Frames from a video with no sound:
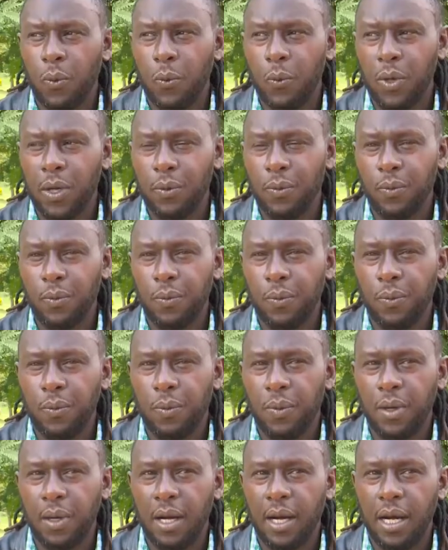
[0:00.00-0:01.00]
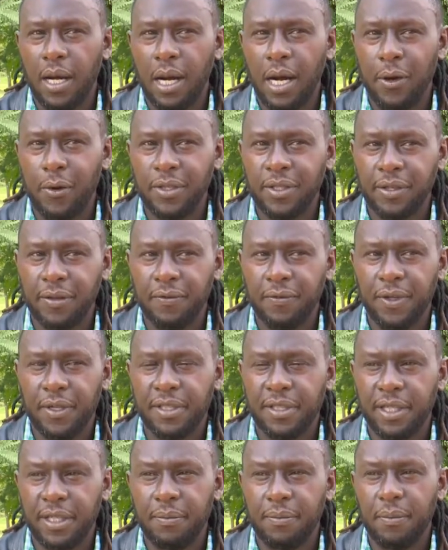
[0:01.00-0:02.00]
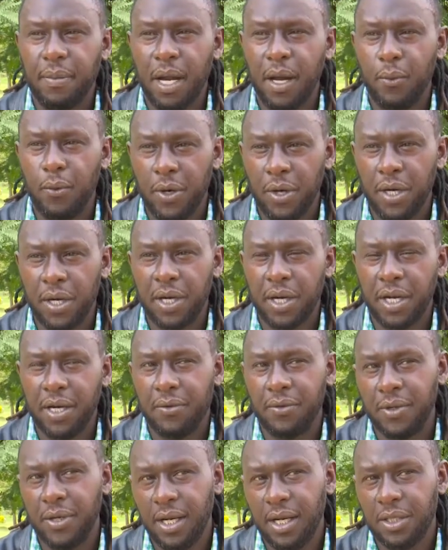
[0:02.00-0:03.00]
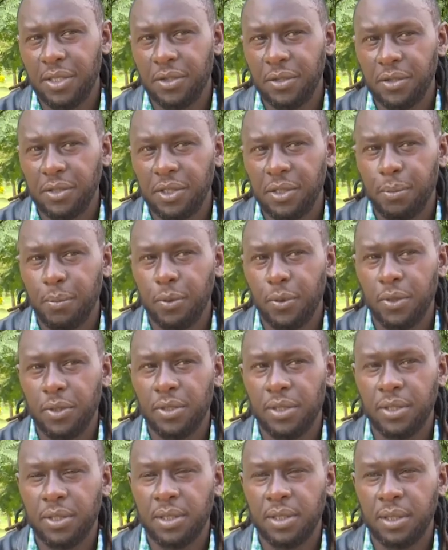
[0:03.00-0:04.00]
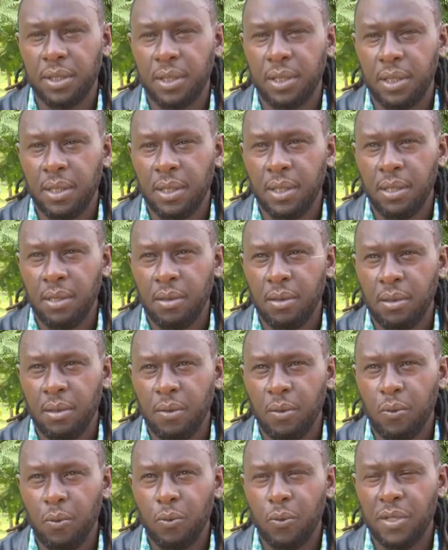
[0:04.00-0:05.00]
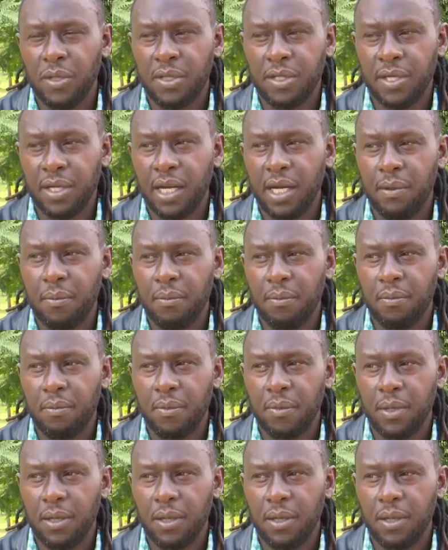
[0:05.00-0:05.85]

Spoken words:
Well, how it affected my work and relationship was, with time,